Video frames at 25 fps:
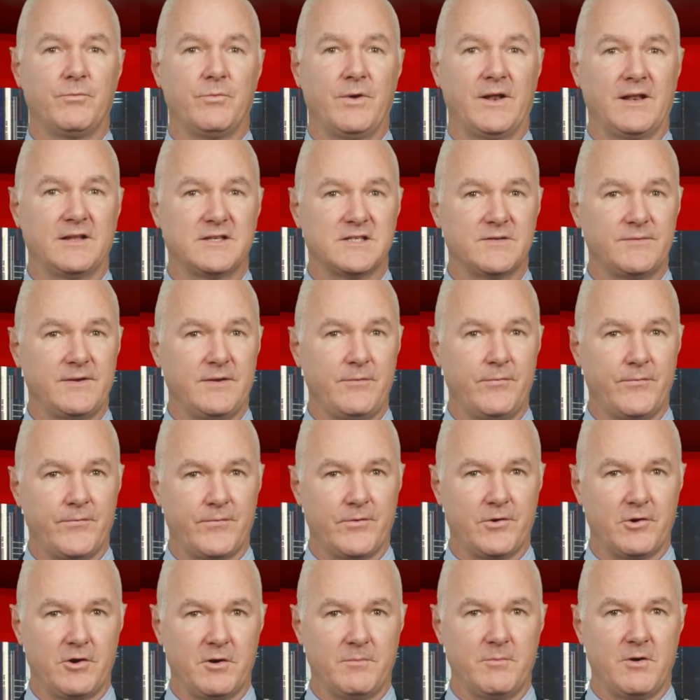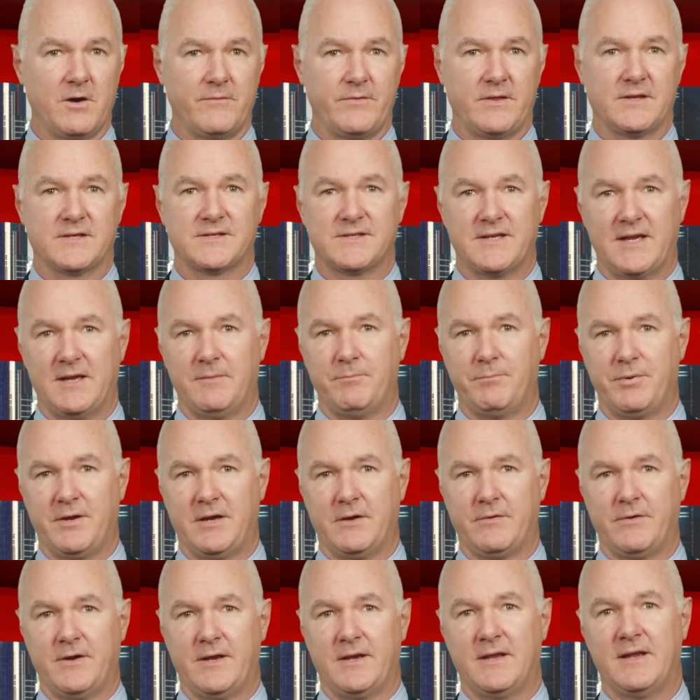relatively firm over the same
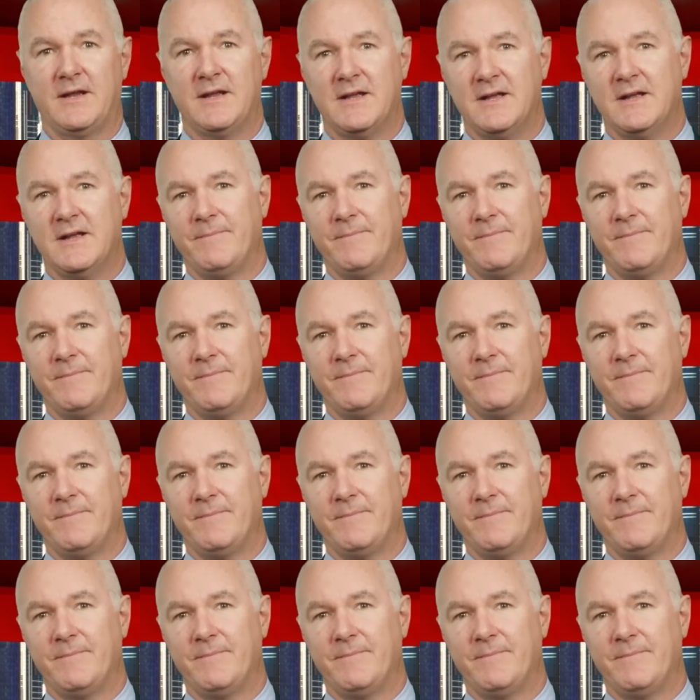period,